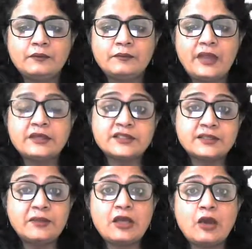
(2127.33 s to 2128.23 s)

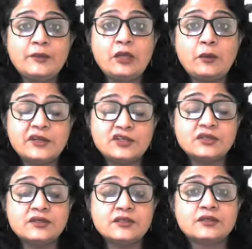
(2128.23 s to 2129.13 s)
anticipate how many
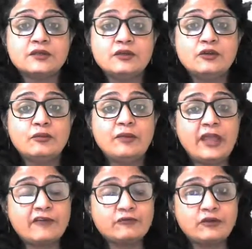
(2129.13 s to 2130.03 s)
questions you may
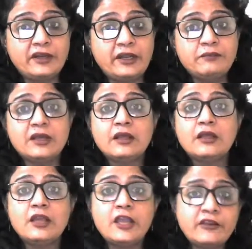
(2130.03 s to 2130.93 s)
have to attempt
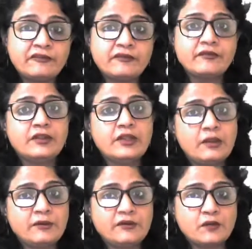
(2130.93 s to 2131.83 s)
if the
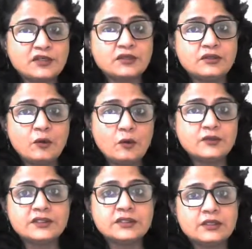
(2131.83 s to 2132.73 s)
number of questions
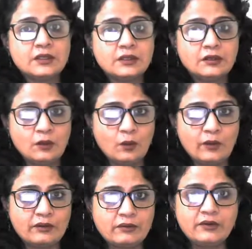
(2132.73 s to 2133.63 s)
goes
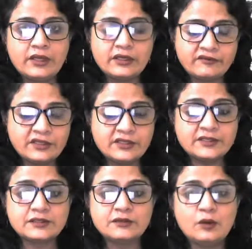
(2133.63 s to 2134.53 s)
lower, if it
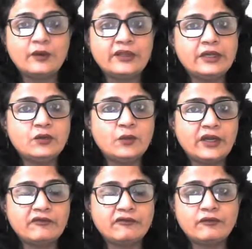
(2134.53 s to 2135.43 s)
is lower than
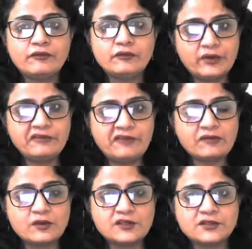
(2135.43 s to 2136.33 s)
25
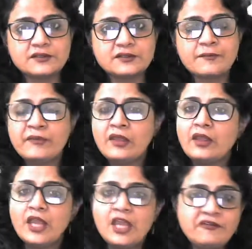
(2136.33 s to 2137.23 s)
questions.
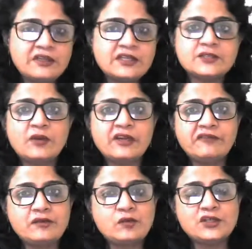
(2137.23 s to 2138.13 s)
If it is
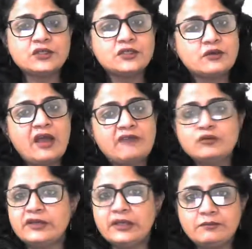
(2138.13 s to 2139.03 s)
25 questions, you have to
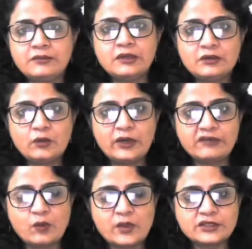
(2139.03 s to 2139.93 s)
attempt
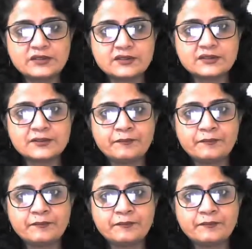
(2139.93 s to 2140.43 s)
20 questions,